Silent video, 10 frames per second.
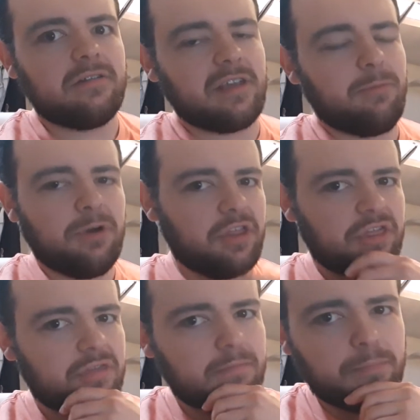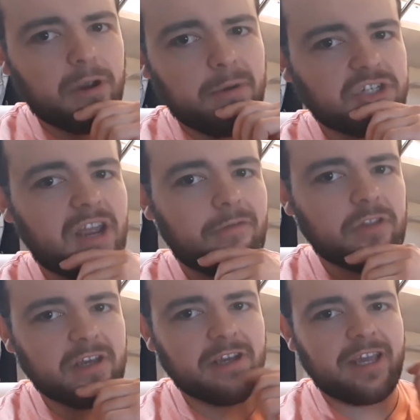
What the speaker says: Same with pretty much everything.